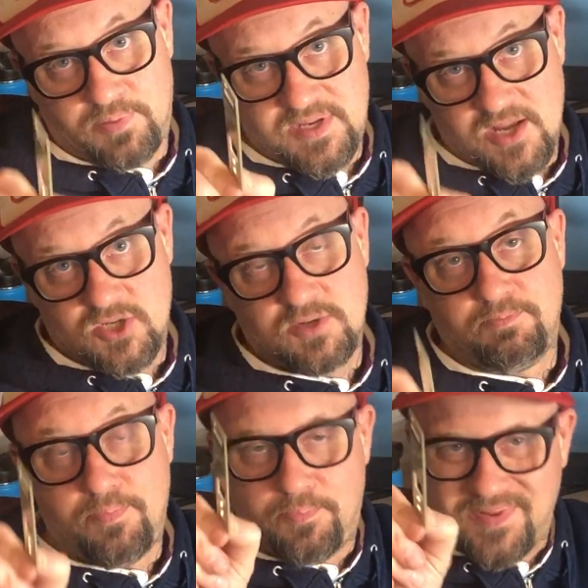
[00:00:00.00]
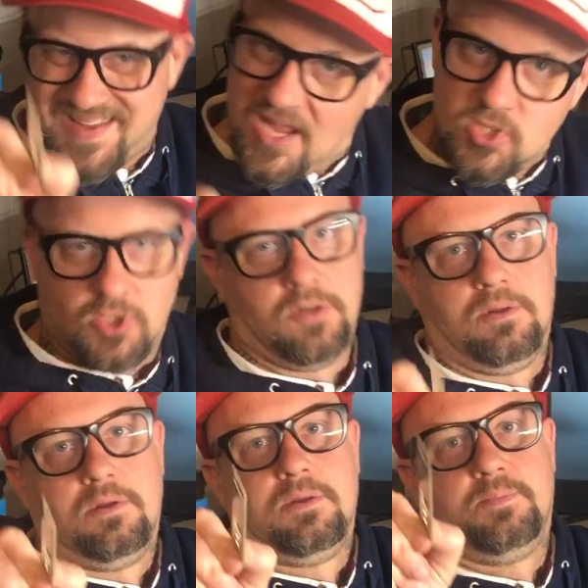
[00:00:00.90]
potential potential
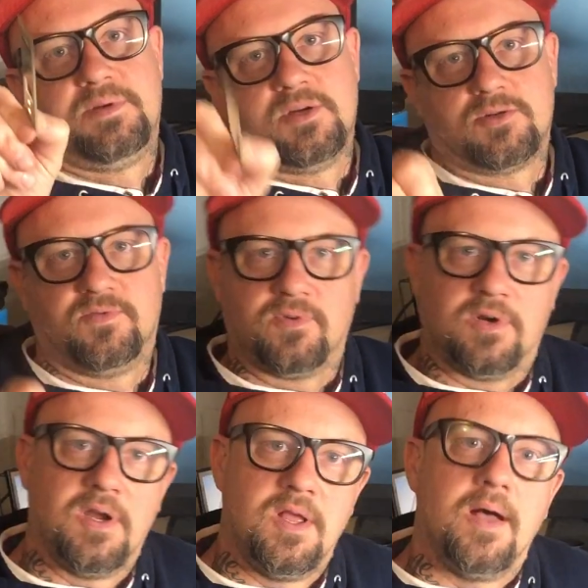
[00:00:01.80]
potential for